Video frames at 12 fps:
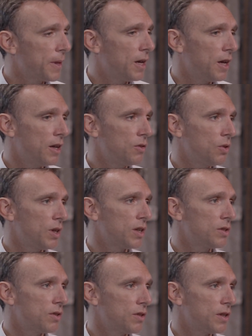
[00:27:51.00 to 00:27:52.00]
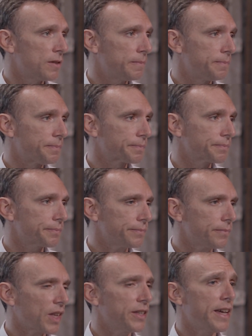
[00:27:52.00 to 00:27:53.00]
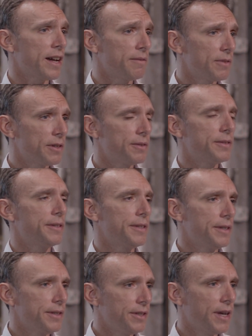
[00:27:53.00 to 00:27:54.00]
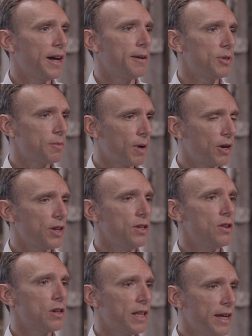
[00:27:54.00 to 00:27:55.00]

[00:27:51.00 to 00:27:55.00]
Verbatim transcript: Was it like a year later? Yeah. Wait, okay. Yeah, it was about a year